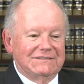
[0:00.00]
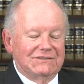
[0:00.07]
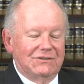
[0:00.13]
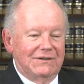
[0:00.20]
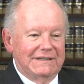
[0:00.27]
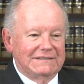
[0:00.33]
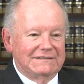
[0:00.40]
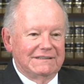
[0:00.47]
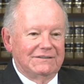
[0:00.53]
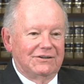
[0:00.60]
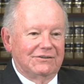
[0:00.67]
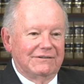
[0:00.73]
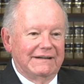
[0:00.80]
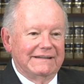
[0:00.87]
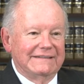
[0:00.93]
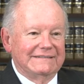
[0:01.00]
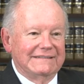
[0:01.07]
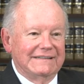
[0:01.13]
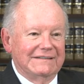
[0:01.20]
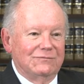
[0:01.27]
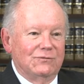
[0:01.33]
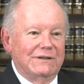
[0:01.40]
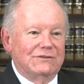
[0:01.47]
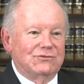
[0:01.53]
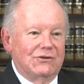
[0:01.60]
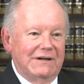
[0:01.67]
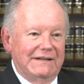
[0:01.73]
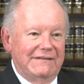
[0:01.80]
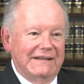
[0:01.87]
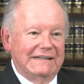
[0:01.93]
So I said, all right. And we
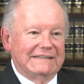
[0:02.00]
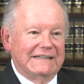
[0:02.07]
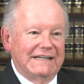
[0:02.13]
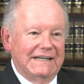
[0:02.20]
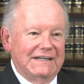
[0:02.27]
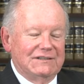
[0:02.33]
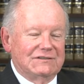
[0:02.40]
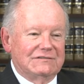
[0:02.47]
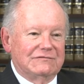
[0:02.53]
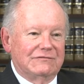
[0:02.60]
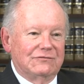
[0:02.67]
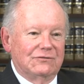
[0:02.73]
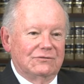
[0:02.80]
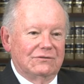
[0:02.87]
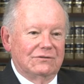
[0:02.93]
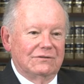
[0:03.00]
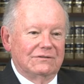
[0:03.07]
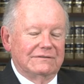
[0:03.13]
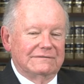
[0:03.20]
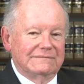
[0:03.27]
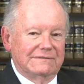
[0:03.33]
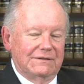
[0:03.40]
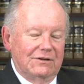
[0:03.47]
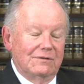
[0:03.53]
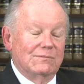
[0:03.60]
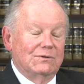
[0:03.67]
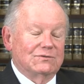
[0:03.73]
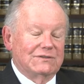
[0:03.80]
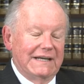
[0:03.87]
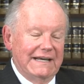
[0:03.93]
tried that case for
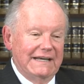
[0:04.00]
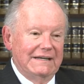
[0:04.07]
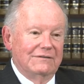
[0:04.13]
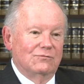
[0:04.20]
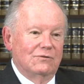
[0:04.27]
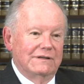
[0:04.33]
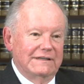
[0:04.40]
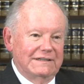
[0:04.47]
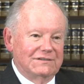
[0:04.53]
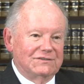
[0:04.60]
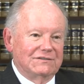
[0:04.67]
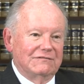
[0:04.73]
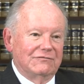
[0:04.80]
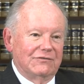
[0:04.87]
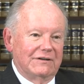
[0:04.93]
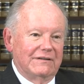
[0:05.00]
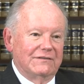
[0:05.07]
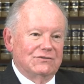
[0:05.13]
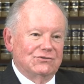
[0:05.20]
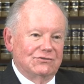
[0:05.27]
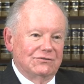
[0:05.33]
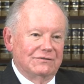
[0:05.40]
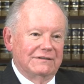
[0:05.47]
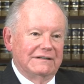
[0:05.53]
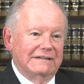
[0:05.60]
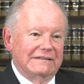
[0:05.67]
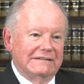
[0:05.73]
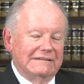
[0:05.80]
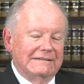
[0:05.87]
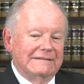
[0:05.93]
almost eight weeks in front of the
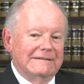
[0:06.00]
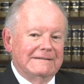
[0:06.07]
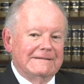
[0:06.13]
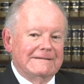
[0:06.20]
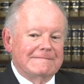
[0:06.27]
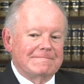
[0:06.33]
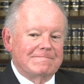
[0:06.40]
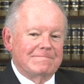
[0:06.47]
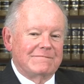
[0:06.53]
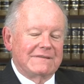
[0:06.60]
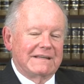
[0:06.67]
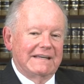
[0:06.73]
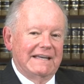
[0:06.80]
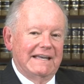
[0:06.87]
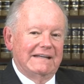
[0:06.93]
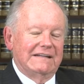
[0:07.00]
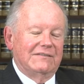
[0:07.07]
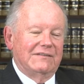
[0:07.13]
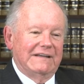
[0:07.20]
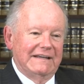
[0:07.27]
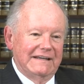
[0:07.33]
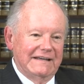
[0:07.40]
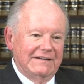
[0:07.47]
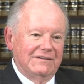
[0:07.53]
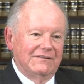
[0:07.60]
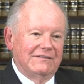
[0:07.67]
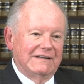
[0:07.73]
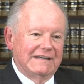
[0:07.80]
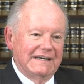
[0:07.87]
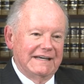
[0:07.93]
jury. And at the end
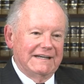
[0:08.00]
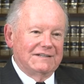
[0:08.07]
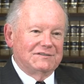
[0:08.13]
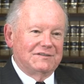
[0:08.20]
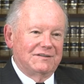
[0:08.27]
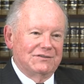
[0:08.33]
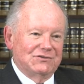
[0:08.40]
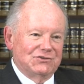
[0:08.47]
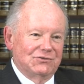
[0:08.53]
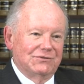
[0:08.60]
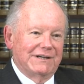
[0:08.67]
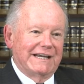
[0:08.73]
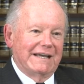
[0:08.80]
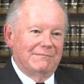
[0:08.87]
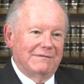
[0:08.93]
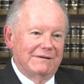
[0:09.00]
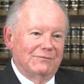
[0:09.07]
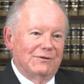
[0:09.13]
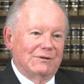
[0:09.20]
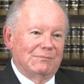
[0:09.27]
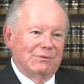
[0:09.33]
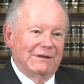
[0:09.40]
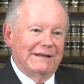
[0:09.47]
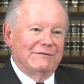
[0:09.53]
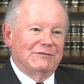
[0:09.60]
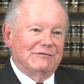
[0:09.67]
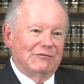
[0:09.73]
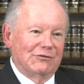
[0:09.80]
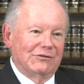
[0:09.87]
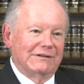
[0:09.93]
of the case, the jury came in with a
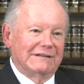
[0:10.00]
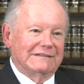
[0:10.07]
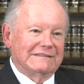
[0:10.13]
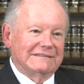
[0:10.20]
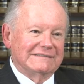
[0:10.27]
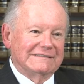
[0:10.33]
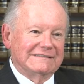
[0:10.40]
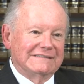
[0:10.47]
plaintiff's verdict.